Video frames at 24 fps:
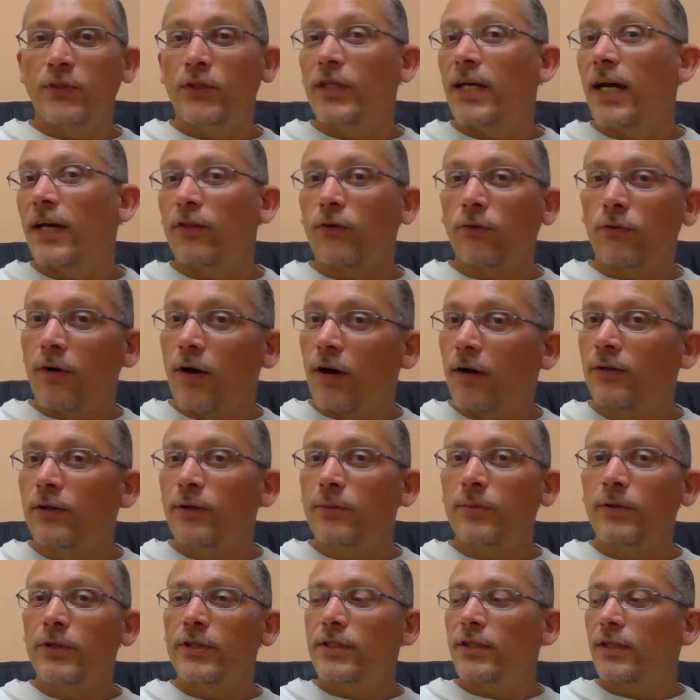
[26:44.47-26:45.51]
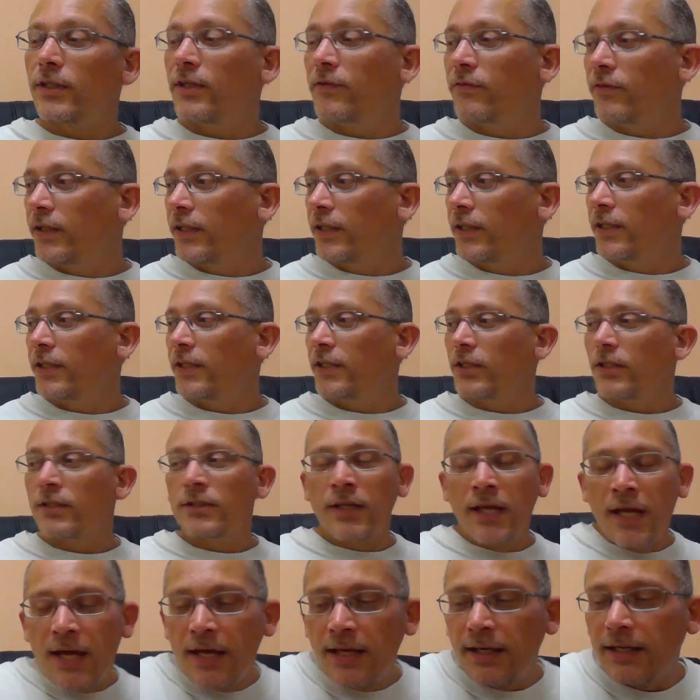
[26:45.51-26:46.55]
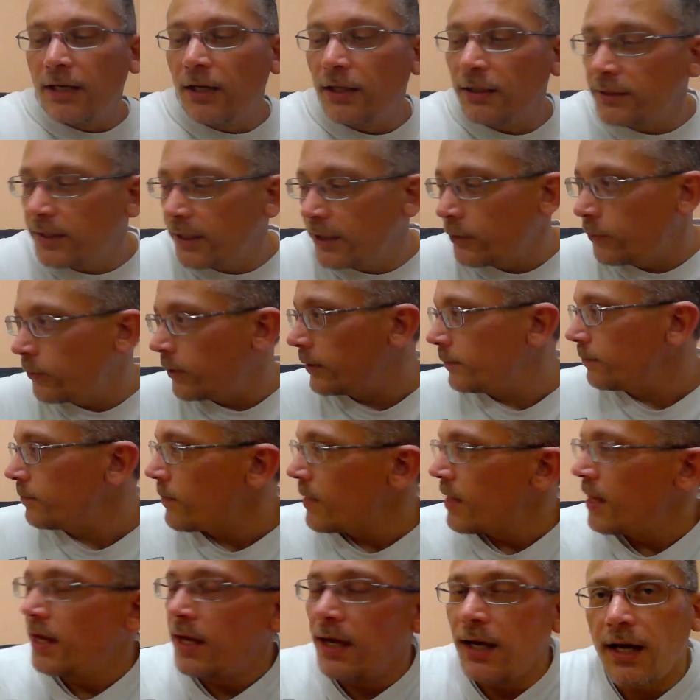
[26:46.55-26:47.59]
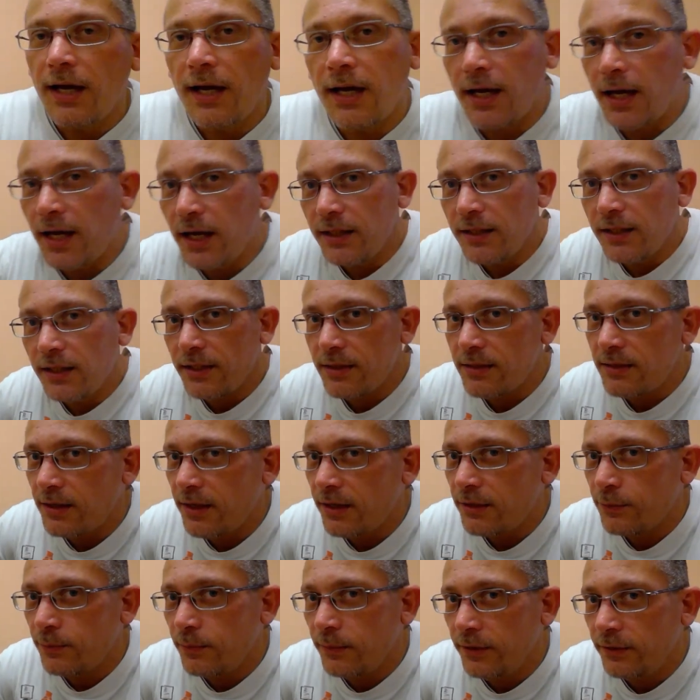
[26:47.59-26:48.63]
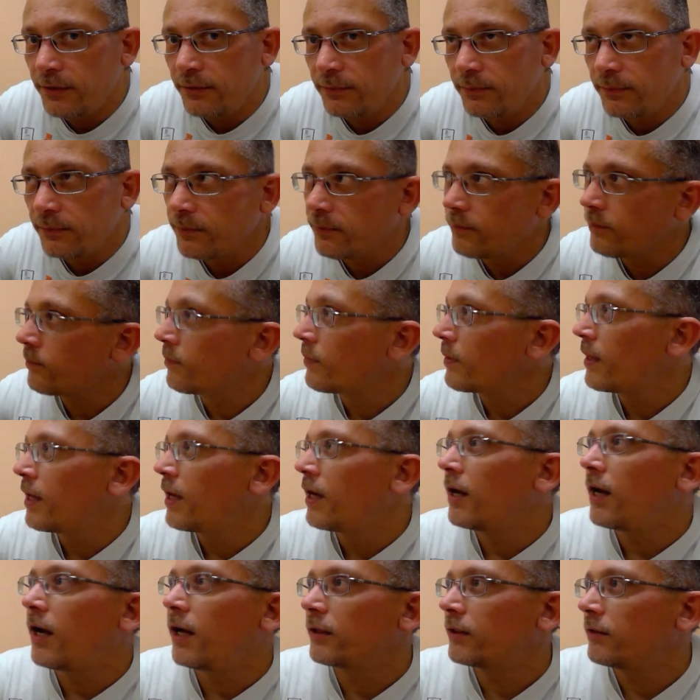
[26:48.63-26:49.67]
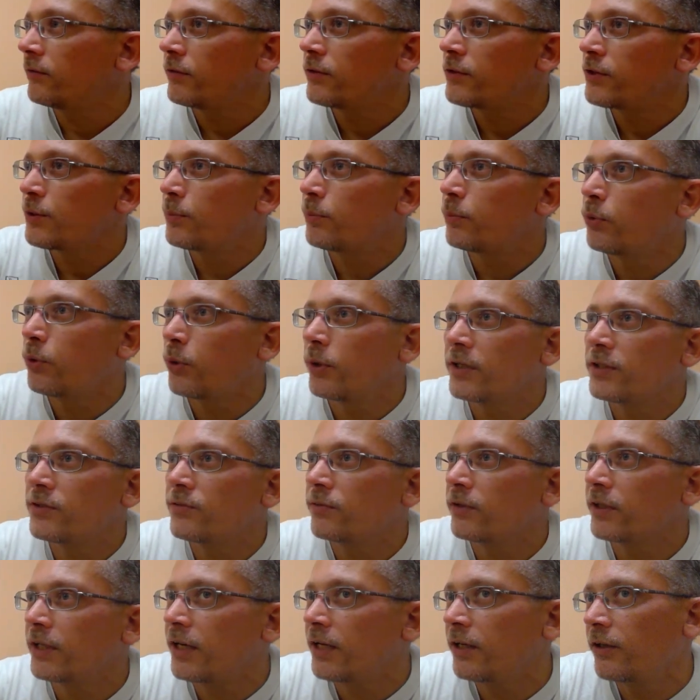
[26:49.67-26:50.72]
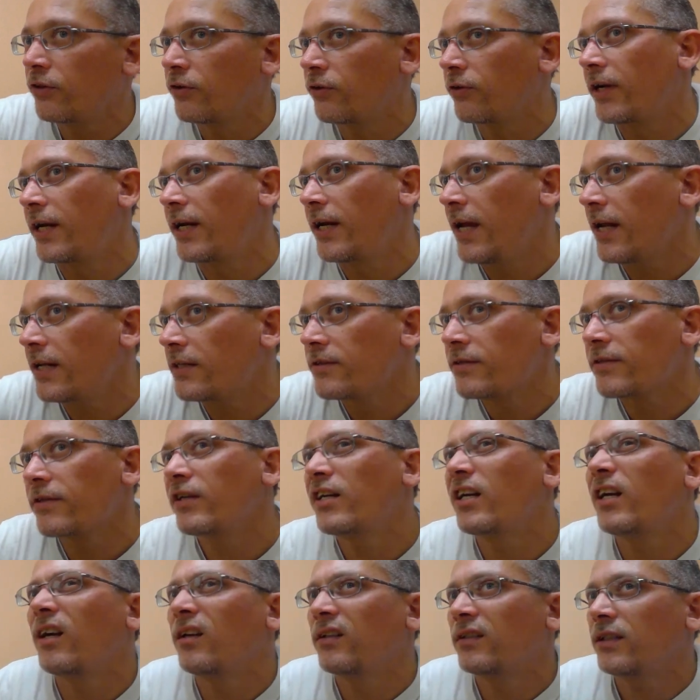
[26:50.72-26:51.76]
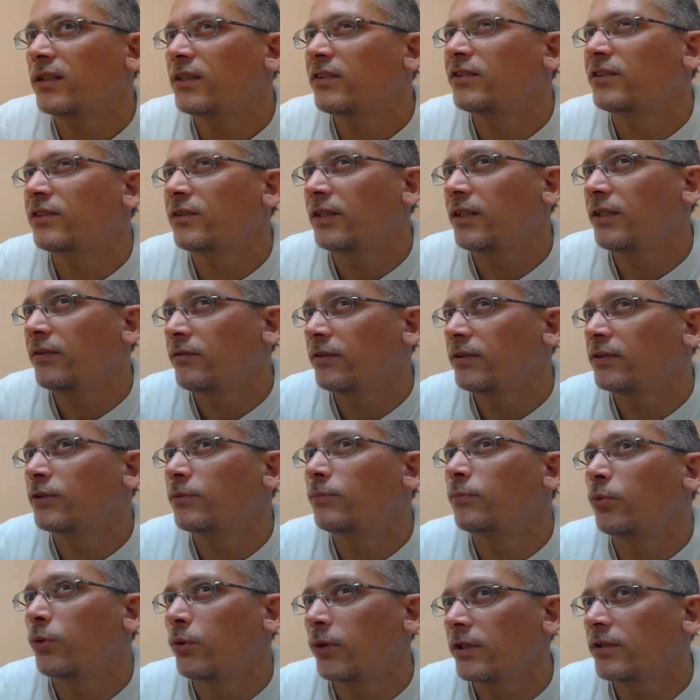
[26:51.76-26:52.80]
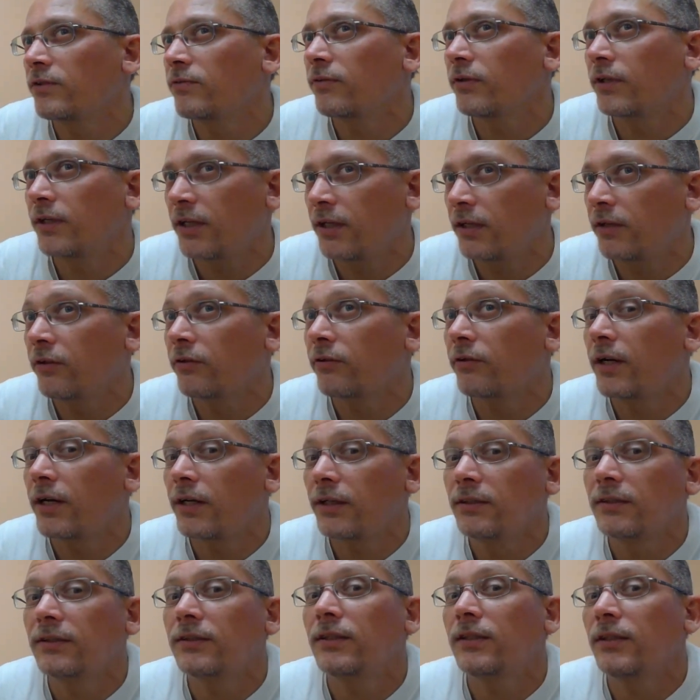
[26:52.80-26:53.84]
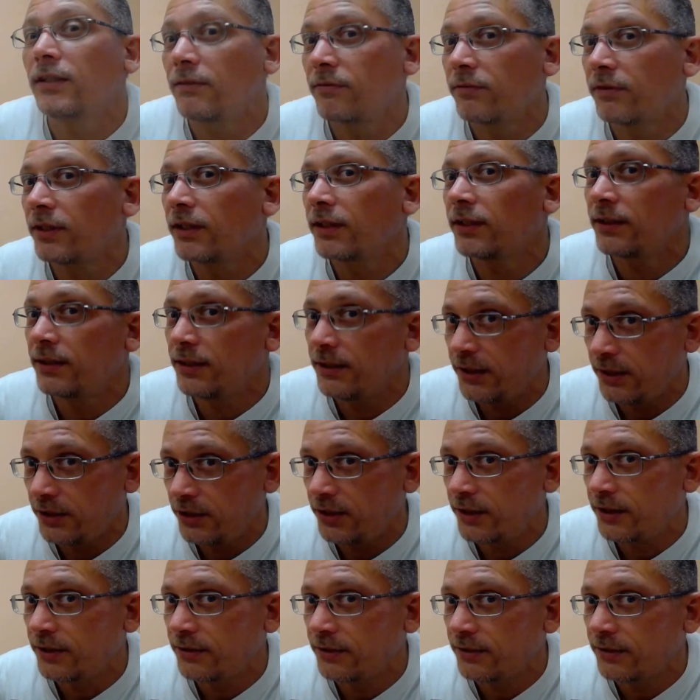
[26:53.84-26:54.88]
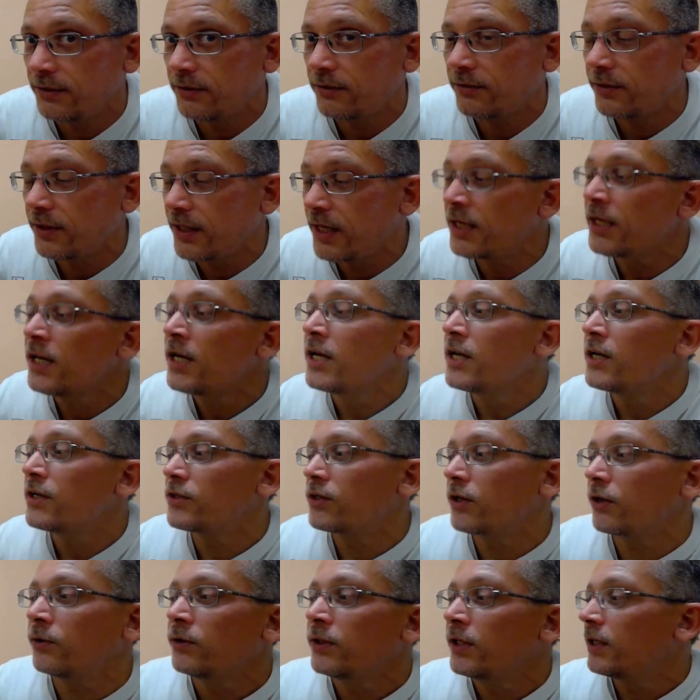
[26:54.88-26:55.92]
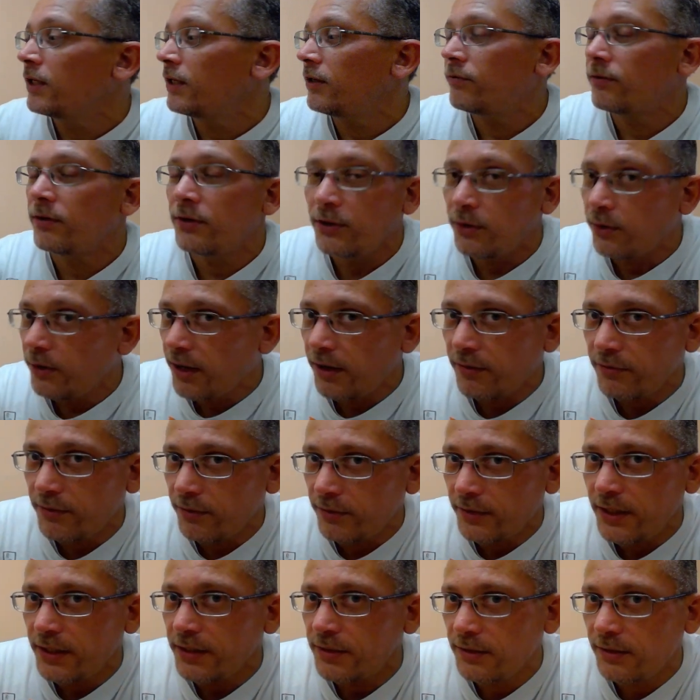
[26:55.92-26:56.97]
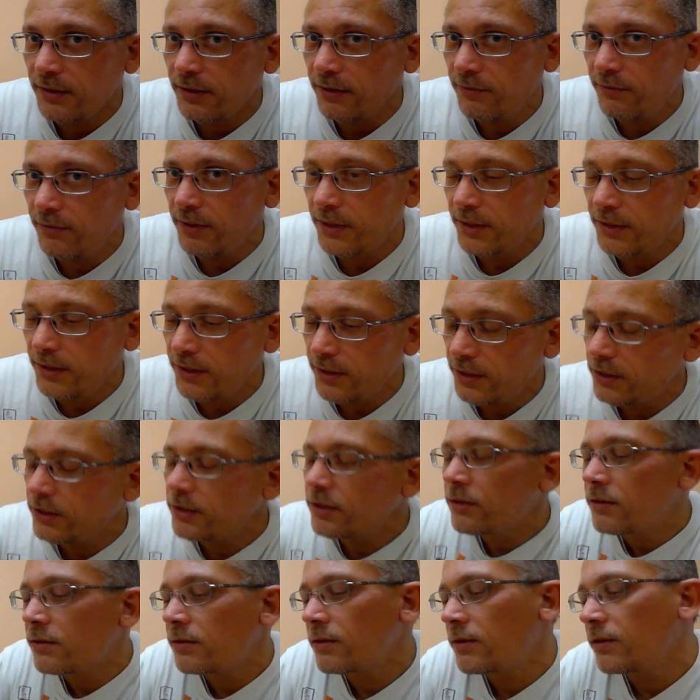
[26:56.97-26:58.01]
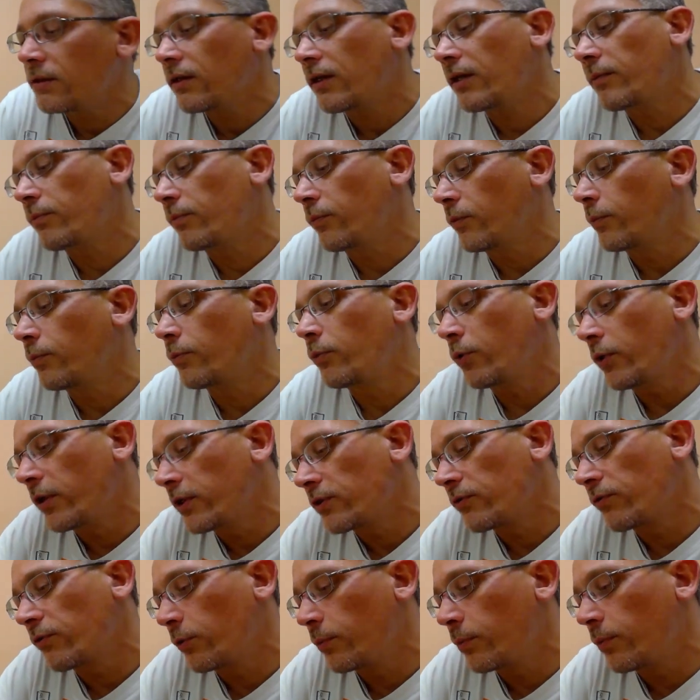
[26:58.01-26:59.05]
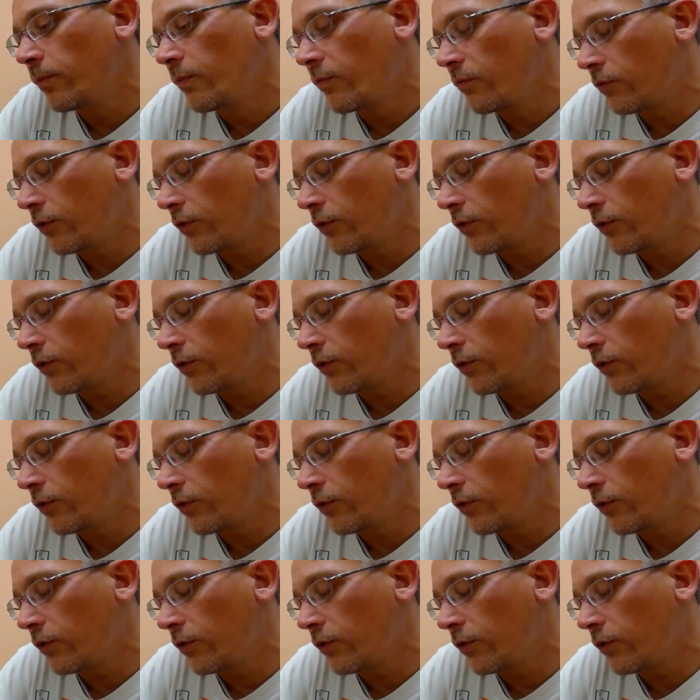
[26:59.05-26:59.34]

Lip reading: You got the wrong number of significant digits. Now I'll tell you what, on the assessment, I'll give you some points for getting the right answer, and I'll give you some points for getting the right significant digits, right? So if you don't have the right significant digits, you still get the points for